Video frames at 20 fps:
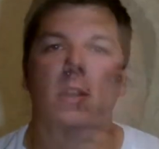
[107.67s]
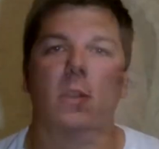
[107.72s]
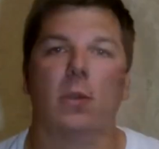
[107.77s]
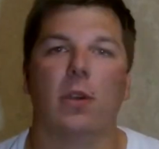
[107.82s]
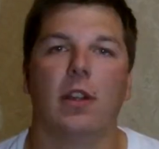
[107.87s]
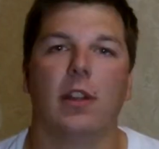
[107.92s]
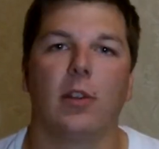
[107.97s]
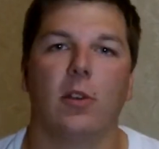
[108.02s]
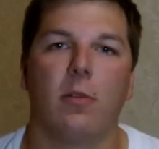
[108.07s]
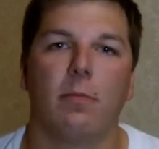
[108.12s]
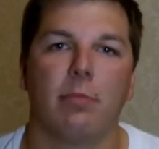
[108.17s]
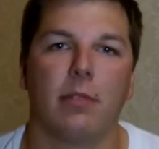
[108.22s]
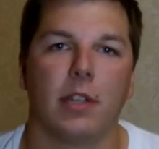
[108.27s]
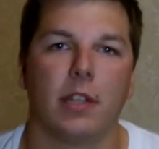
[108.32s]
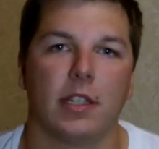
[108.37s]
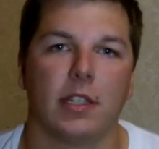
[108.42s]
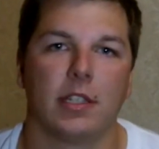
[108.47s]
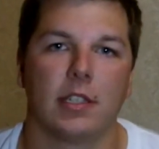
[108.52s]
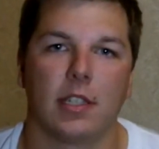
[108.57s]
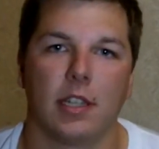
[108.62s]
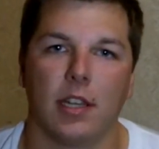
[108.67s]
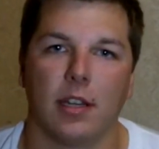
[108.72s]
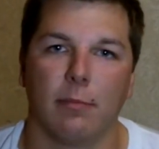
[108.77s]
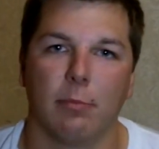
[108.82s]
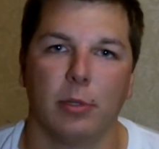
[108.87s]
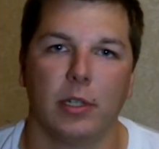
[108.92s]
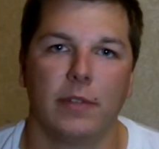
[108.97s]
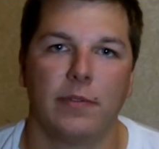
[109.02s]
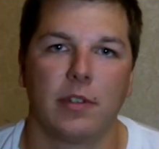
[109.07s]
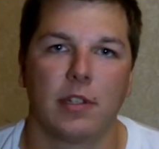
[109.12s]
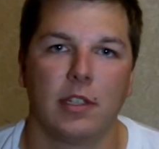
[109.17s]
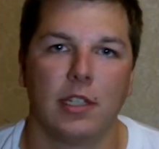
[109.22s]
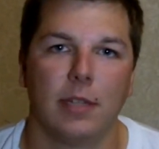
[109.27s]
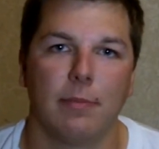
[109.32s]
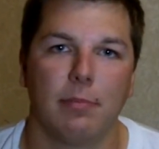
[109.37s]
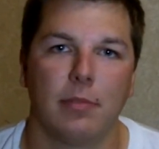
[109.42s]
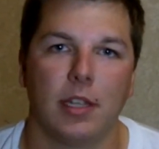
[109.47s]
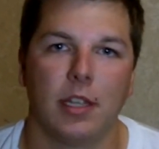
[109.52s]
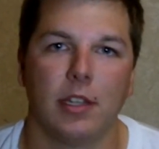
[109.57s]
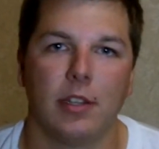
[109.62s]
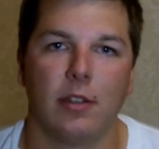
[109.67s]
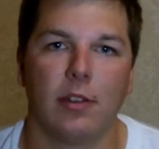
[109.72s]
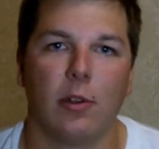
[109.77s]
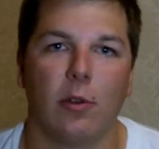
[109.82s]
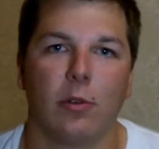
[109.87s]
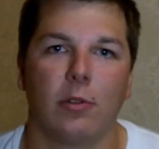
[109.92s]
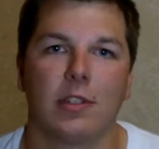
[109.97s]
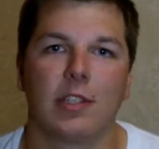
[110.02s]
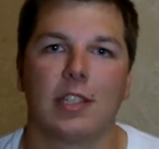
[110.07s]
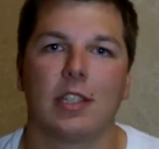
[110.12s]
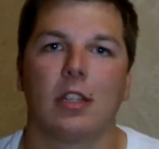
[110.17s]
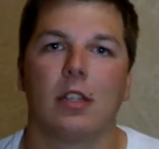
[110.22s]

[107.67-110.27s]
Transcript: Well, I hope by this uh, brief clip that you know just